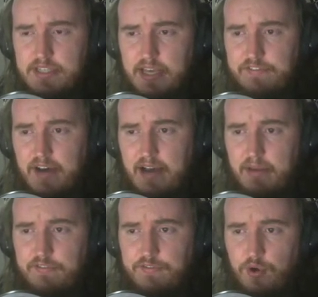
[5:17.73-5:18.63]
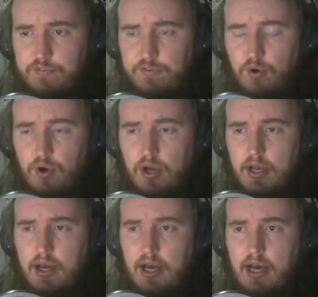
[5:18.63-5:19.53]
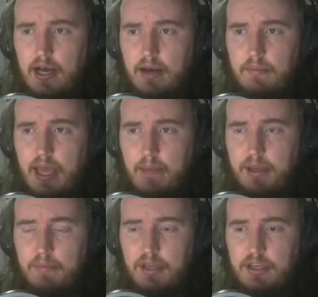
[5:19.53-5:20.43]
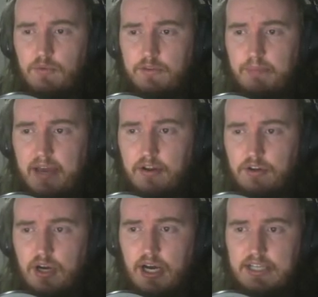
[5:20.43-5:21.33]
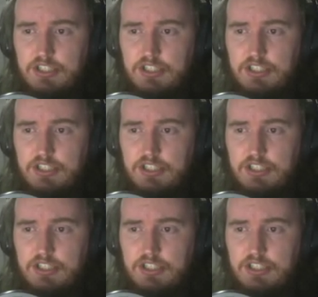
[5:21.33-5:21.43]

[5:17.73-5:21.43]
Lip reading: is a 5 and a 4/4 epic minion with Battle Cry.